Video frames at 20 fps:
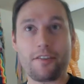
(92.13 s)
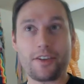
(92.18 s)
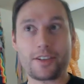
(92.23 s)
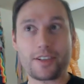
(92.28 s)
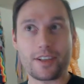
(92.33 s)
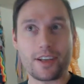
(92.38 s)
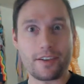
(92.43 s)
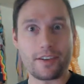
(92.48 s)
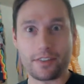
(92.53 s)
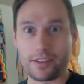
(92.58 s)

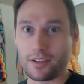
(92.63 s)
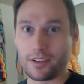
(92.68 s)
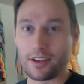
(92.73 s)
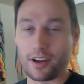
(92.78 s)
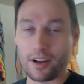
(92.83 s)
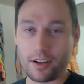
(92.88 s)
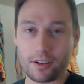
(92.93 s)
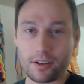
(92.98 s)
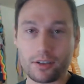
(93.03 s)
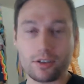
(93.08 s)
I have
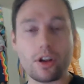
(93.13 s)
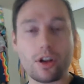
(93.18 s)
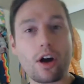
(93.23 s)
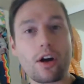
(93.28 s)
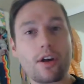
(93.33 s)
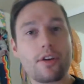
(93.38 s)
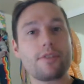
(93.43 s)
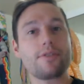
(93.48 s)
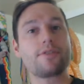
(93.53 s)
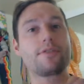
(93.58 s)
a
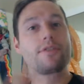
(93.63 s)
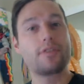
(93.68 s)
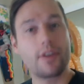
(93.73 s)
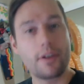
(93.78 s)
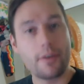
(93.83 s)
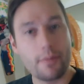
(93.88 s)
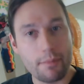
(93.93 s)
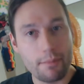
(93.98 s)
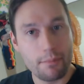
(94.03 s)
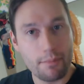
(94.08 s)
large
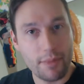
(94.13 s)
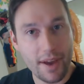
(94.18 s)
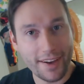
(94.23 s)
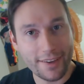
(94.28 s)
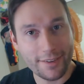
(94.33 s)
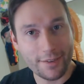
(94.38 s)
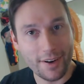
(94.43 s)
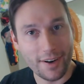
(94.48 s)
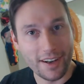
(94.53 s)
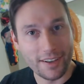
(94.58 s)

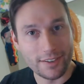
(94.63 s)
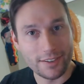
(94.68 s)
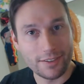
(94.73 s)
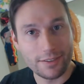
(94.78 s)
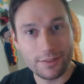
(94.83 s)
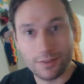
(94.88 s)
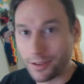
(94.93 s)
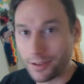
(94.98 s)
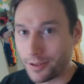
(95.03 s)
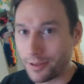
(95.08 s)
background
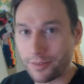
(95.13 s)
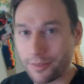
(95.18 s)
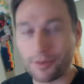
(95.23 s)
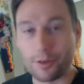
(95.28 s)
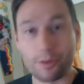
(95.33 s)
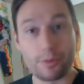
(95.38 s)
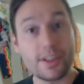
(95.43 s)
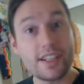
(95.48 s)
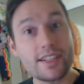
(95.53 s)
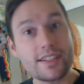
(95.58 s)
for
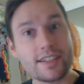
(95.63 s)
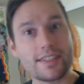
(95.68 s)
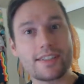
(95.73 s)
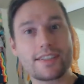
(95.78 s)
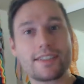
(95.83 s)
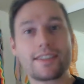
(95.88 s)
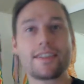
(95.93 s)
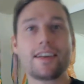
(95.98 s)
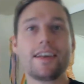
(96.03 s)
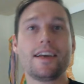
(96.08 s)

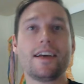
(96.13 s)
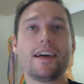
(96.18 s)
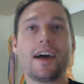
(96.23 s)
reasons,